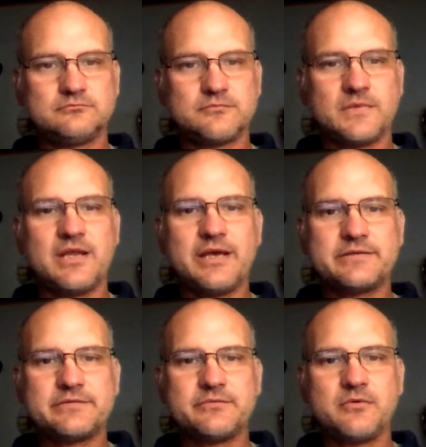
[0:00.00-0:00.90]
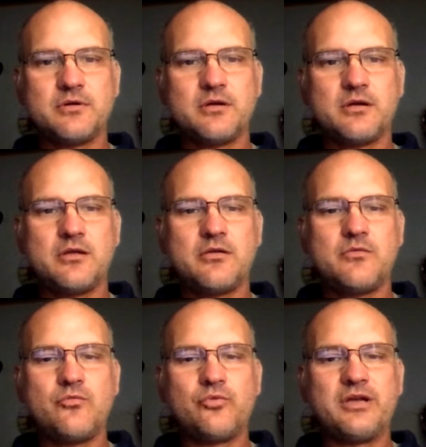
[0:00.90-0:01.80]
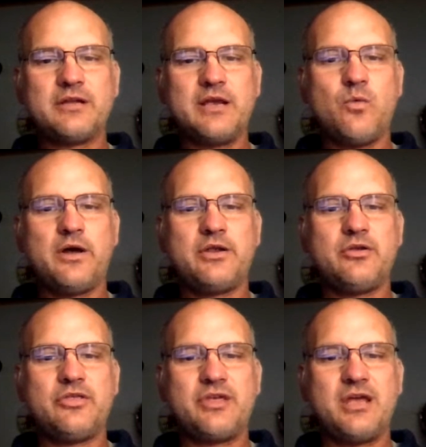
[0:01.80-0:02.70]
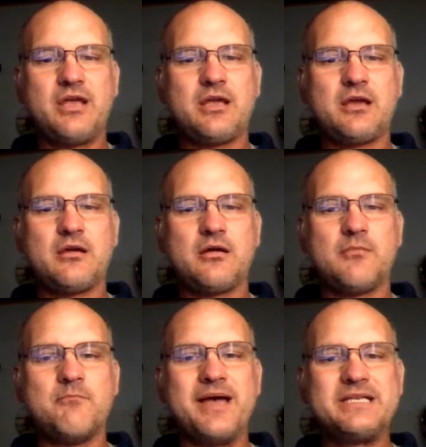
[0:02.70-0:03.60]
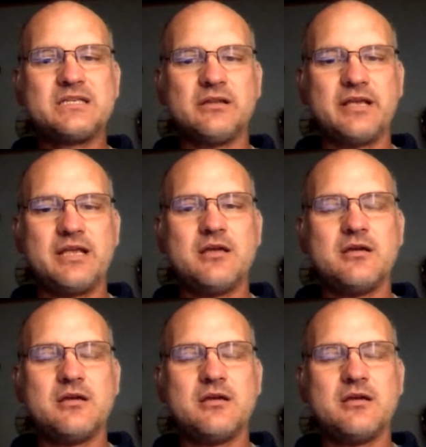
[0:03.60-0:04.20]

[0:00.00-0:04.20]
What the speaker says: Yes. really what you think mentally